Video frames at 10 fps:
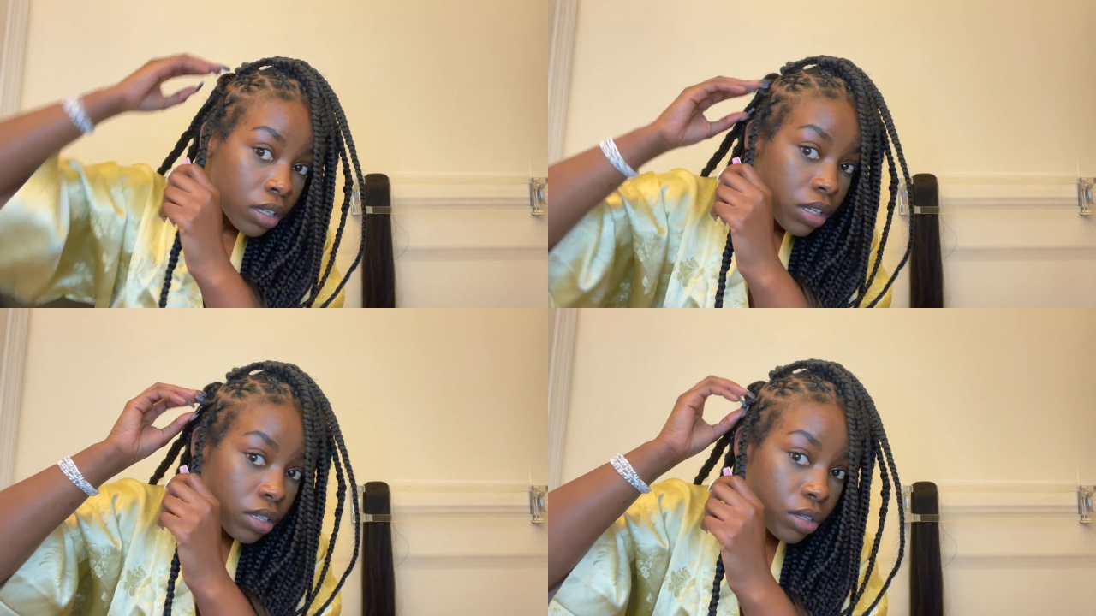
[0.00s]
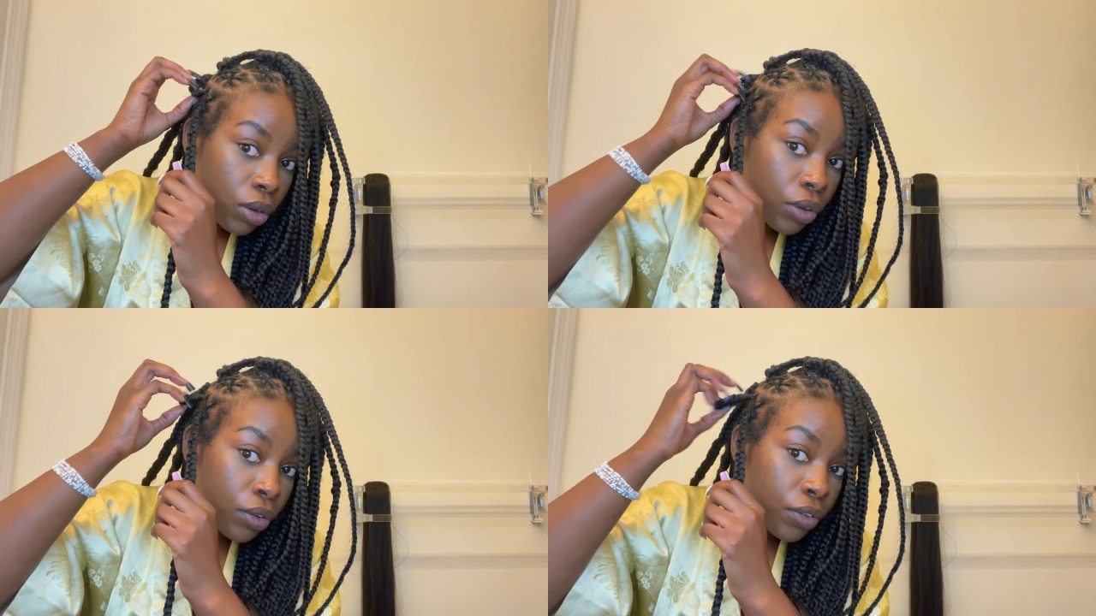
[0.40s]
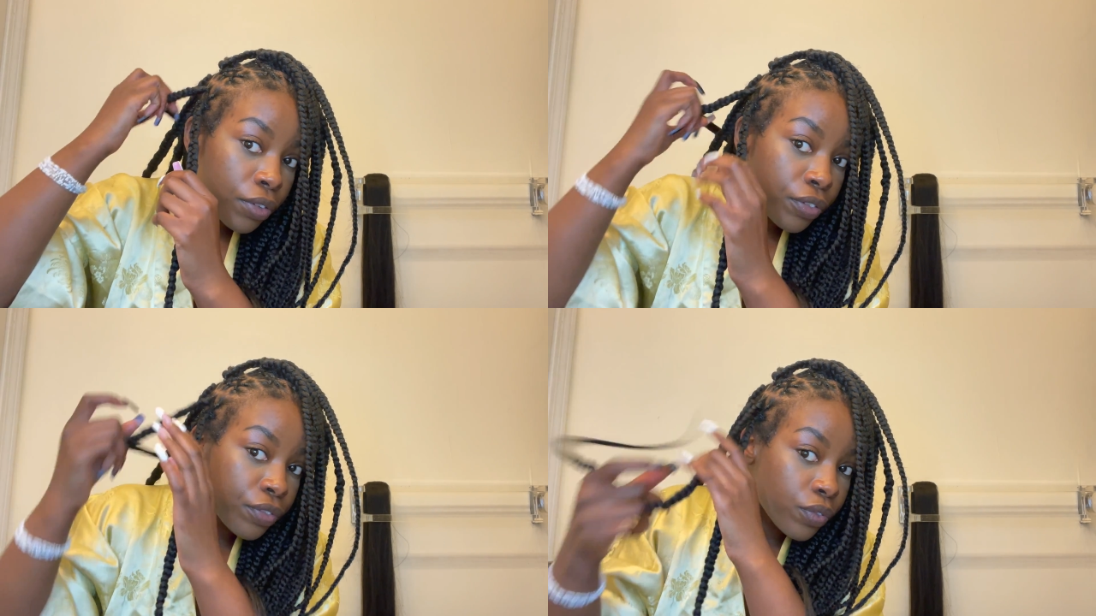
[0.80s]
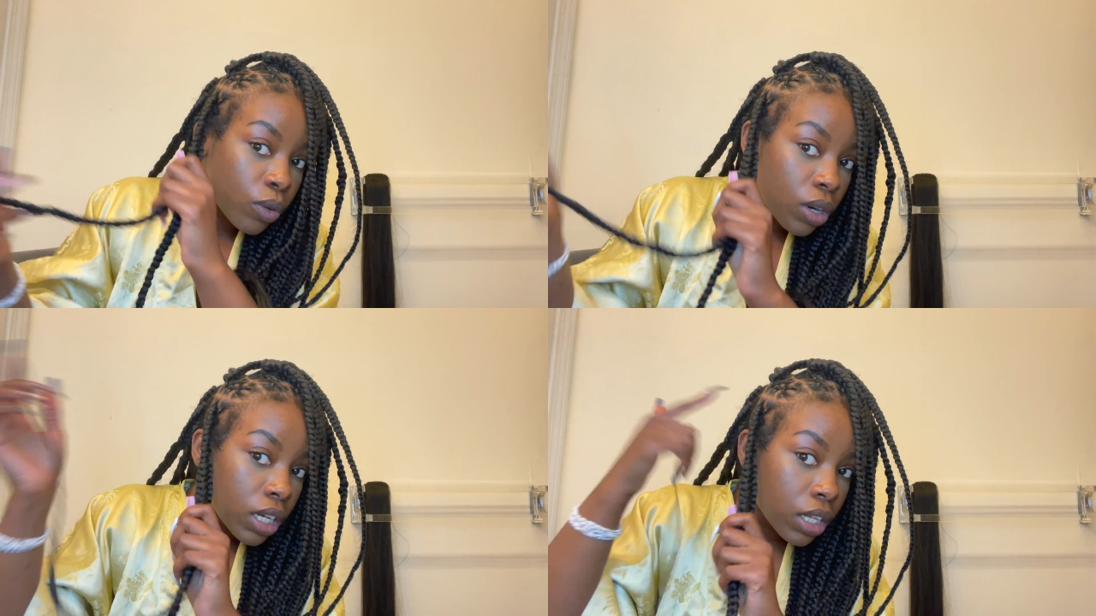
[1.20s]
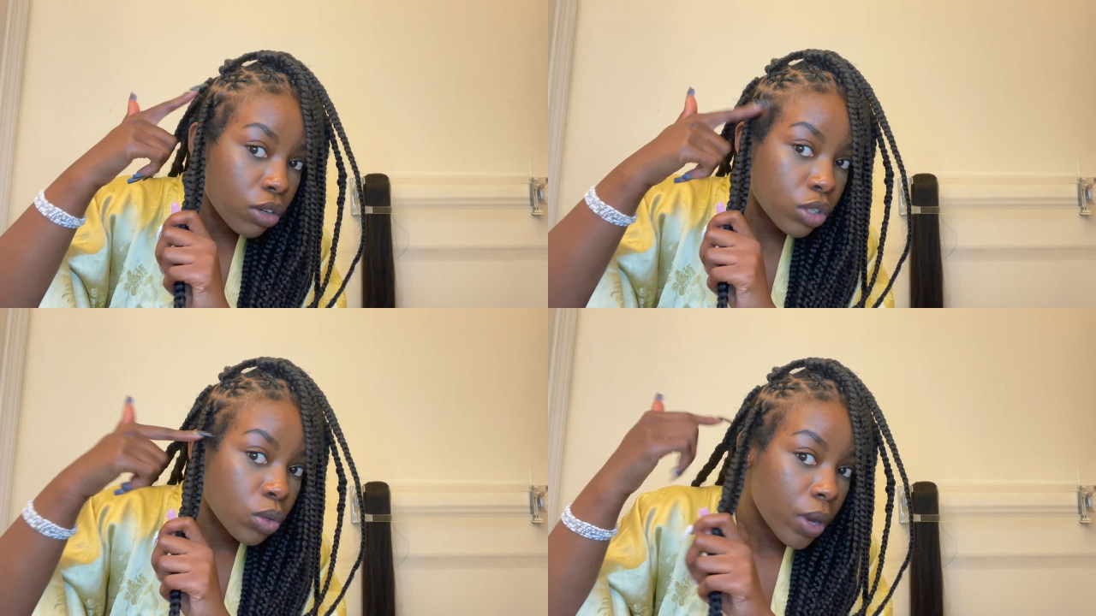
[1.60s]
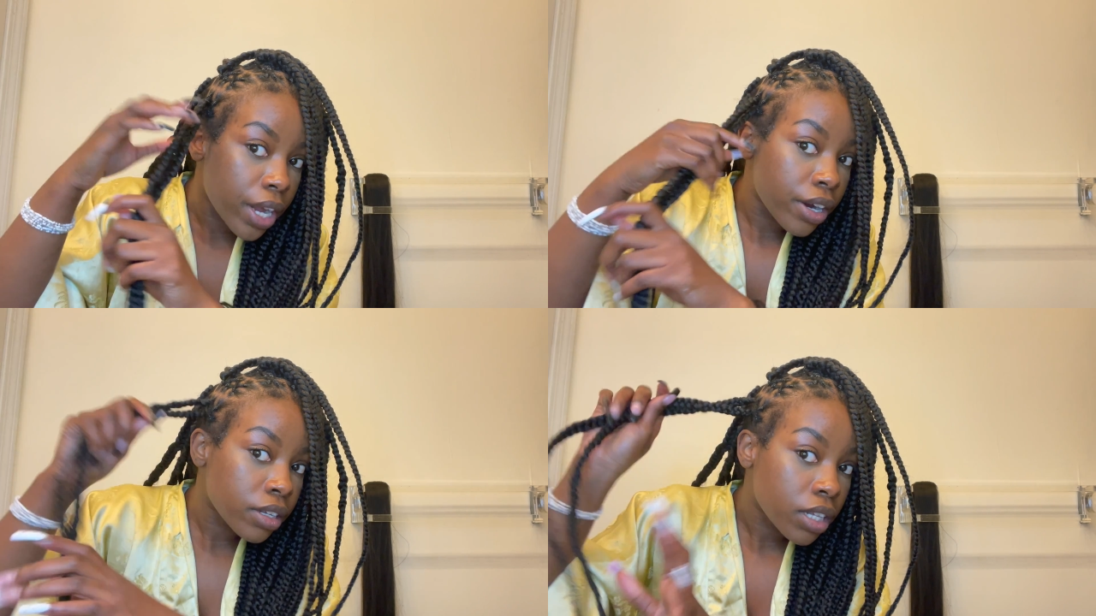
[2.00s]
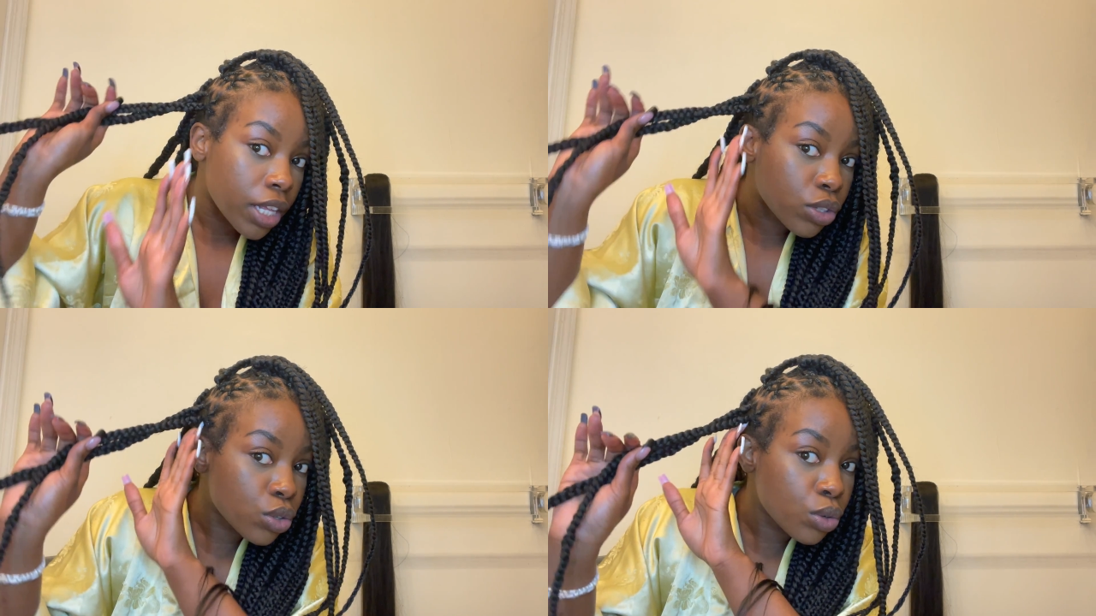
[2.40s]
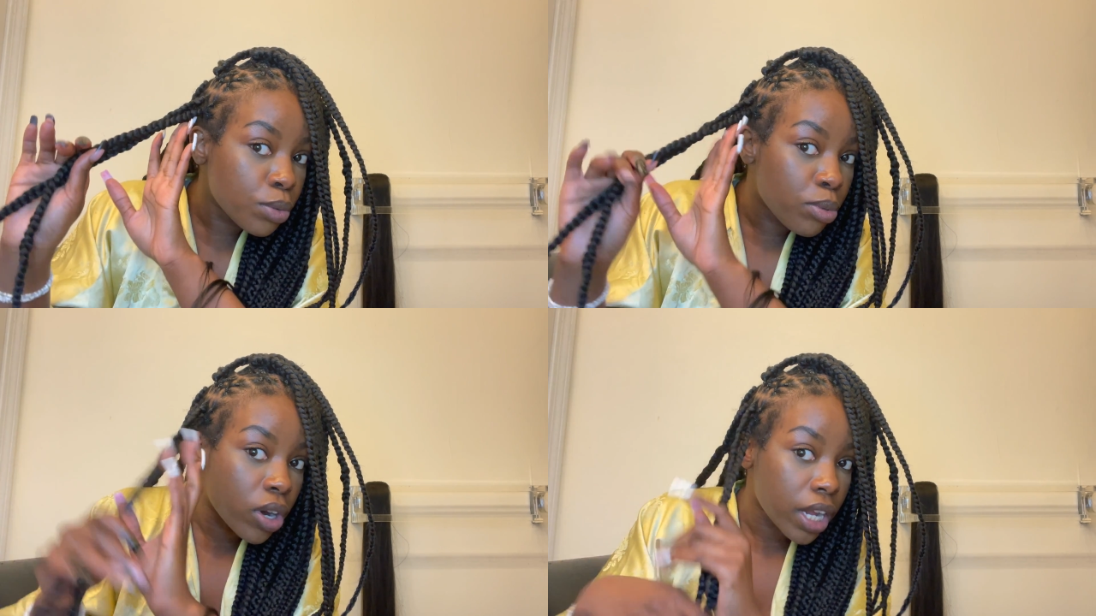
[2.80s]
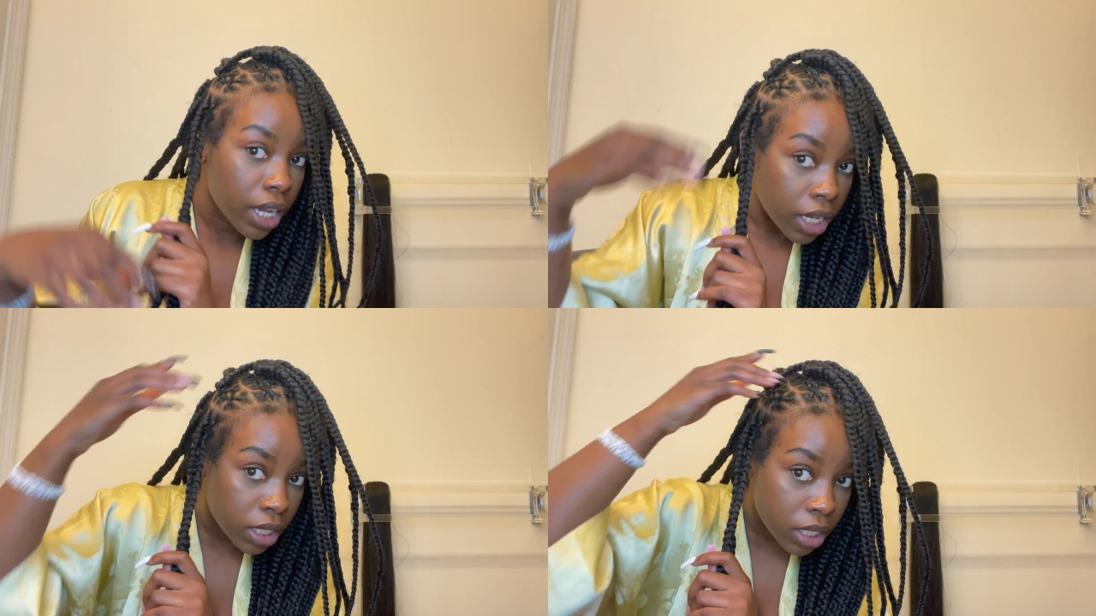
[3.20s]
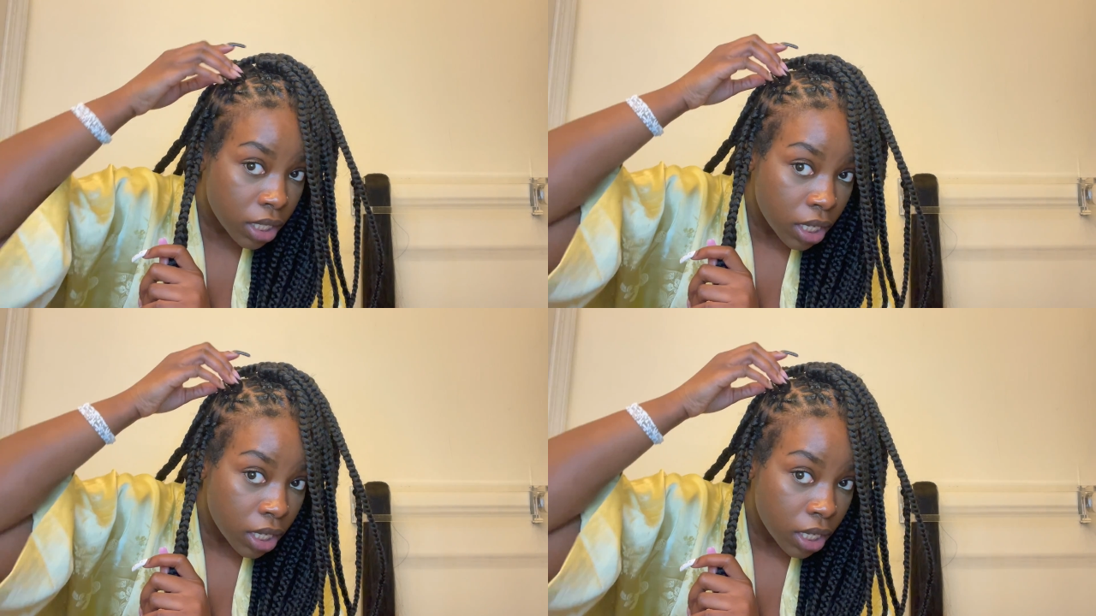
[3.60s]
So 4 little squares and 2 braids.